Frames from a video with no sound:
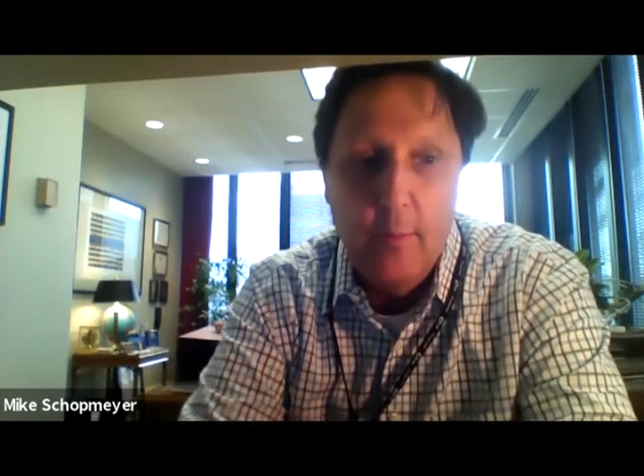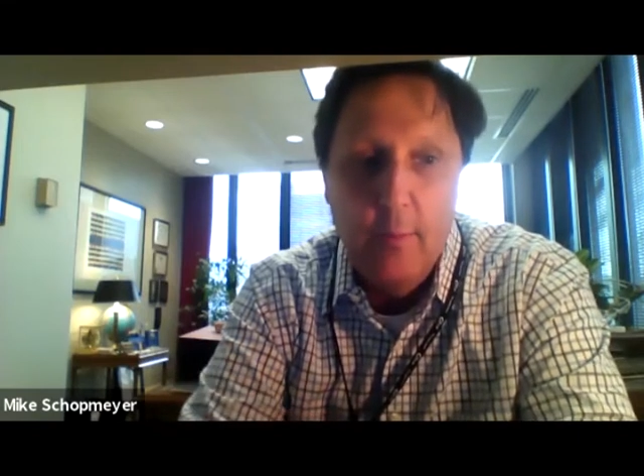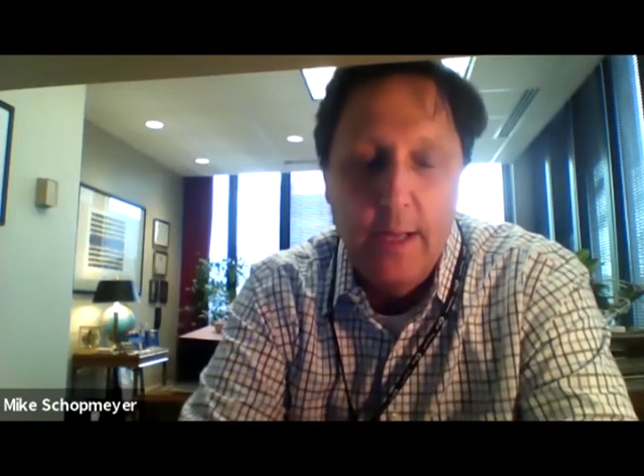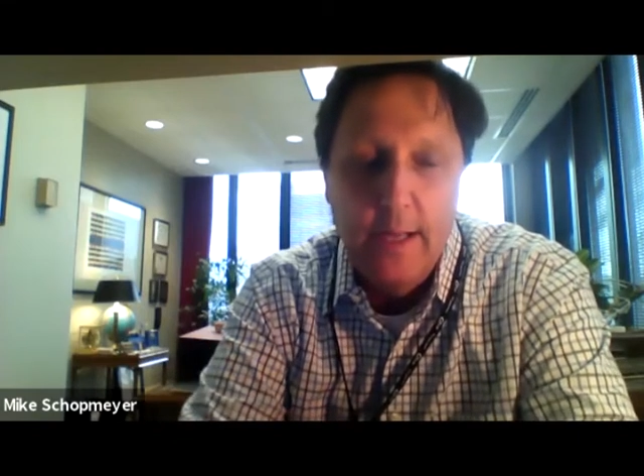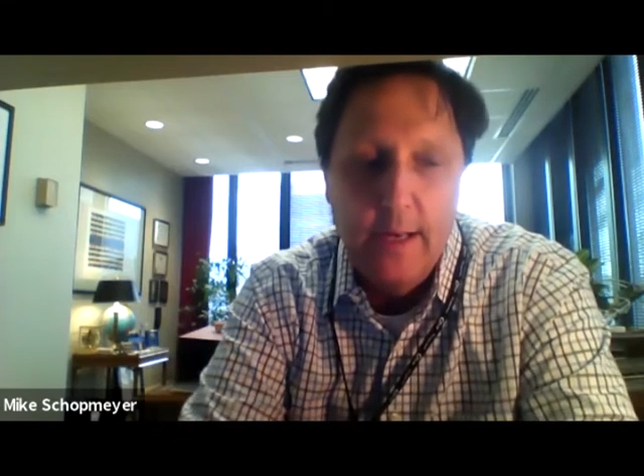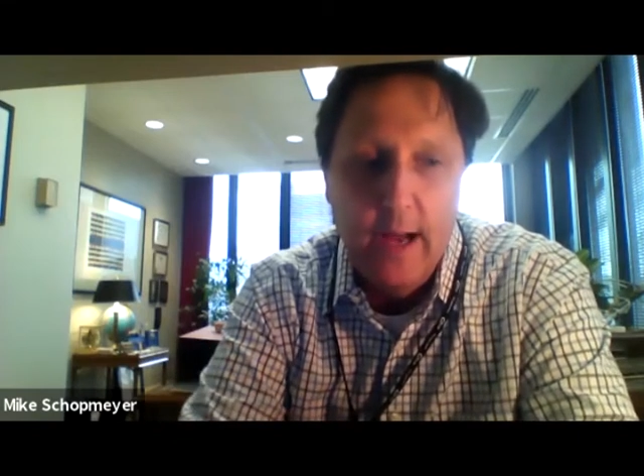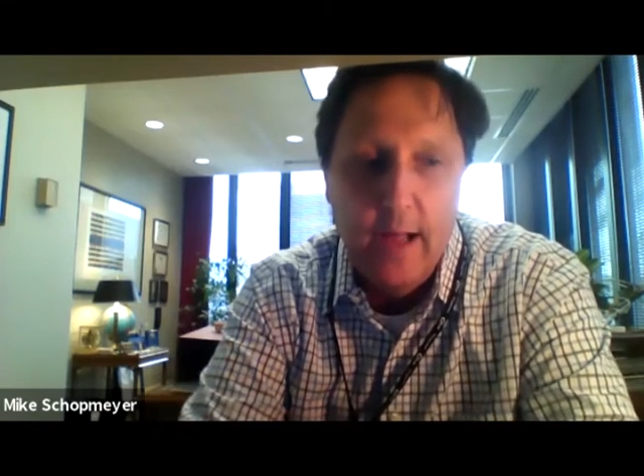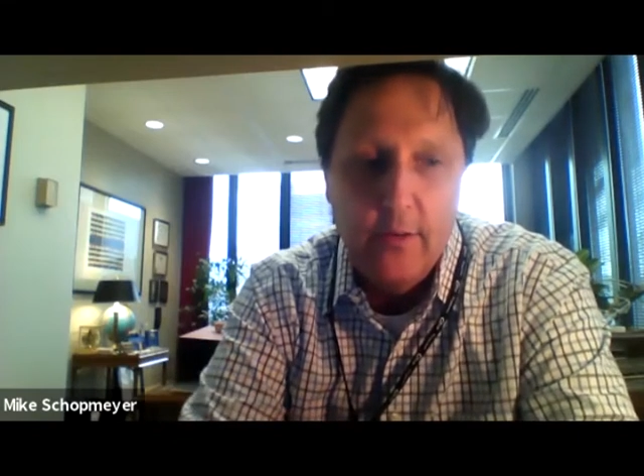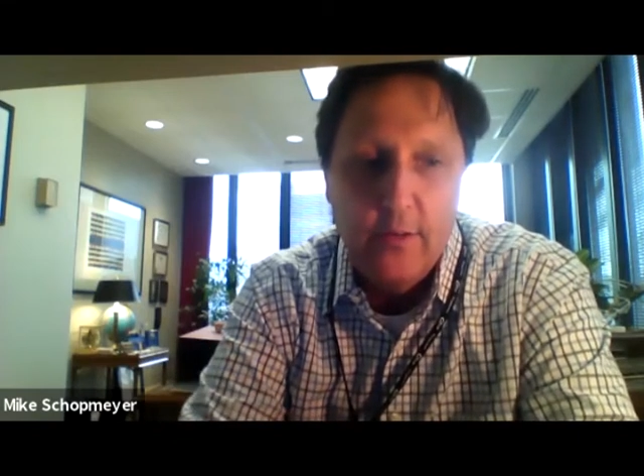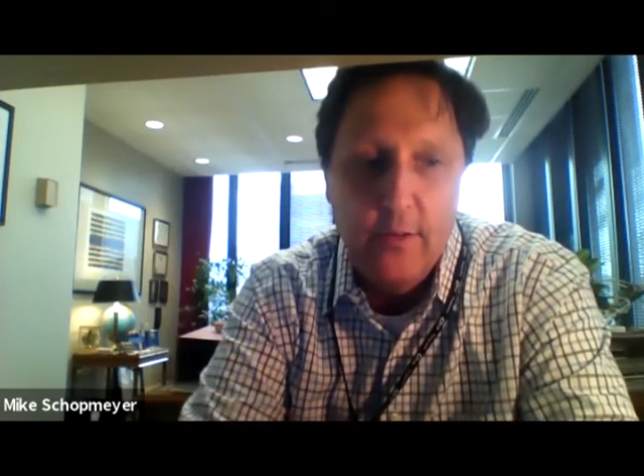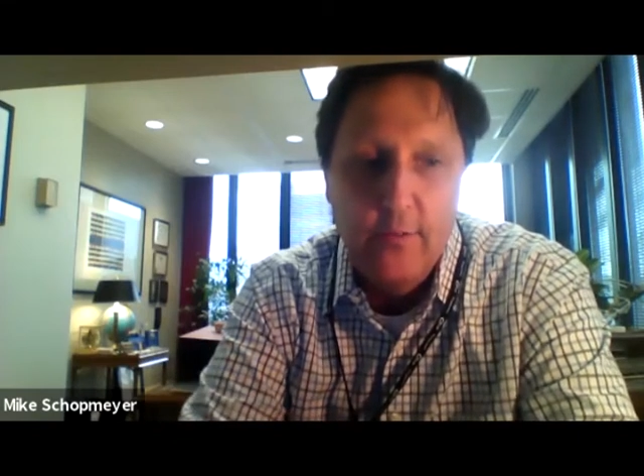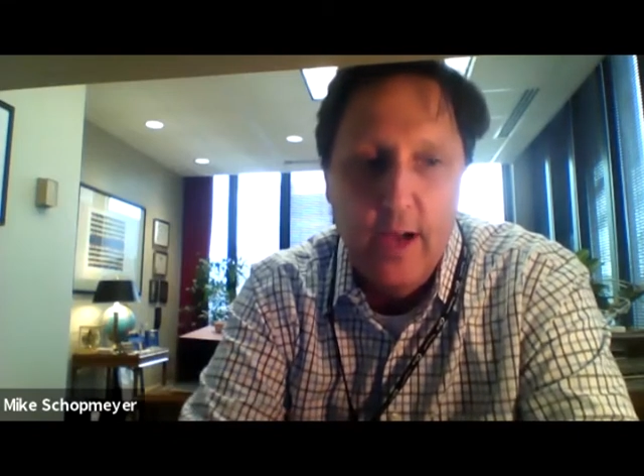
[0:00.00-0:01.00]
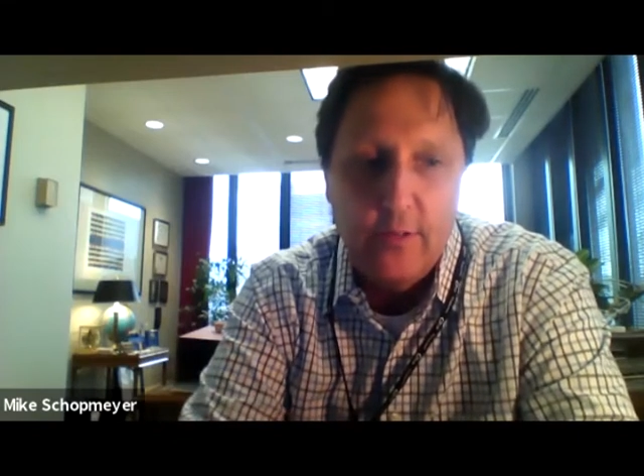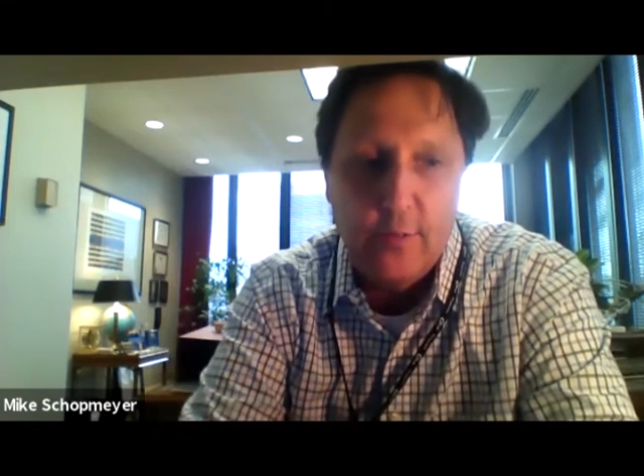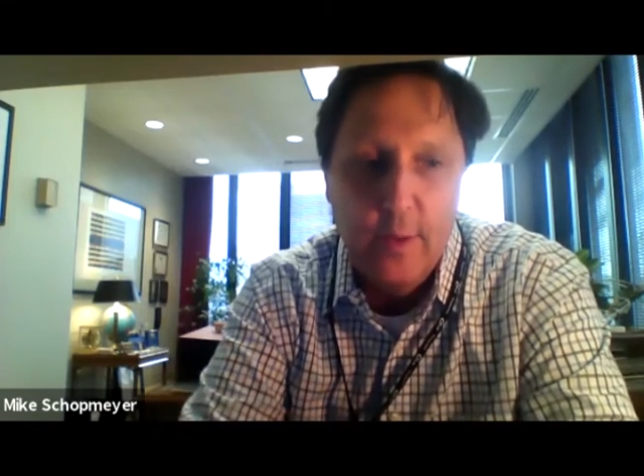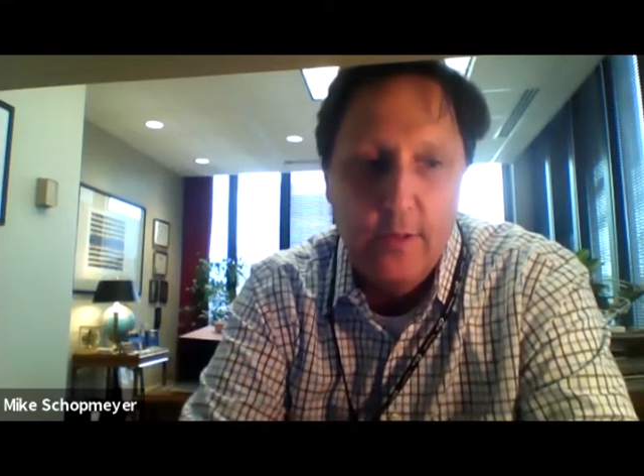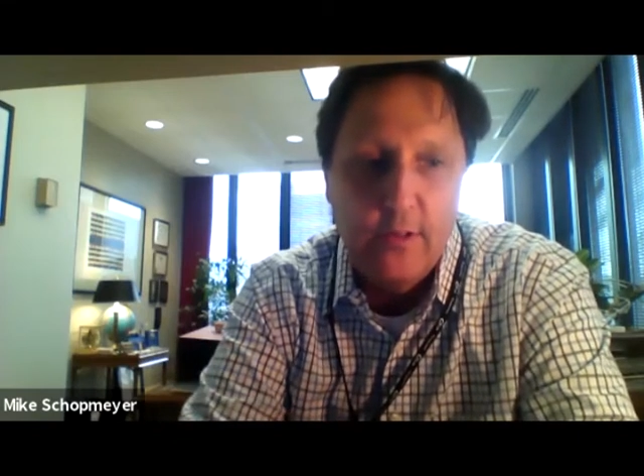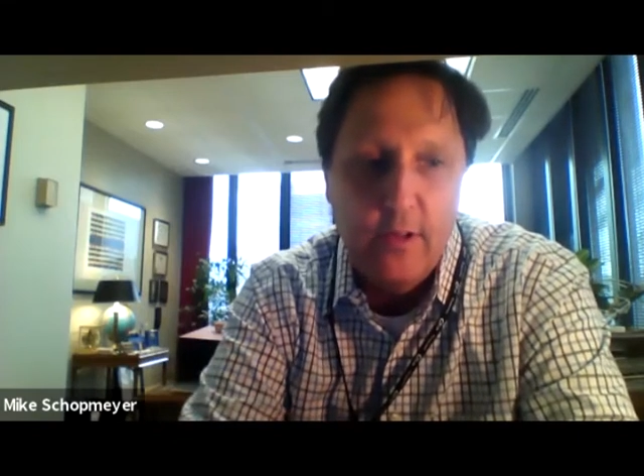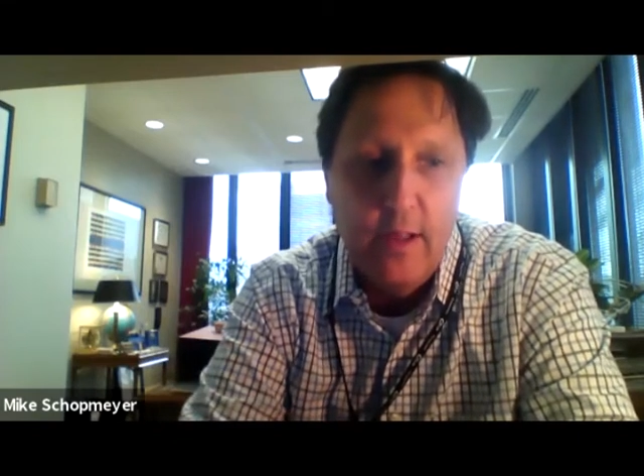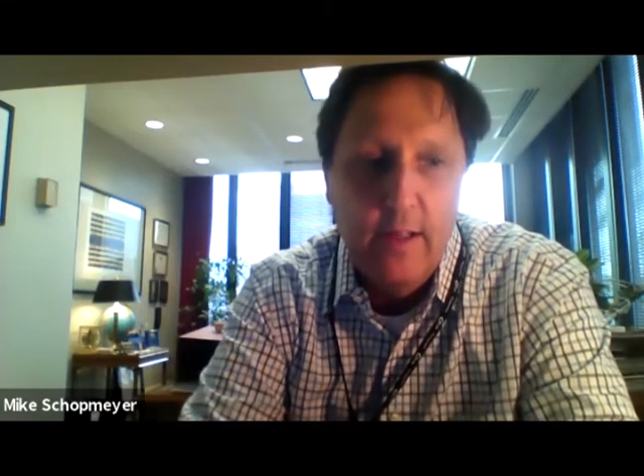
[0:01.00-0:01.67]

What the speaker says: million investments,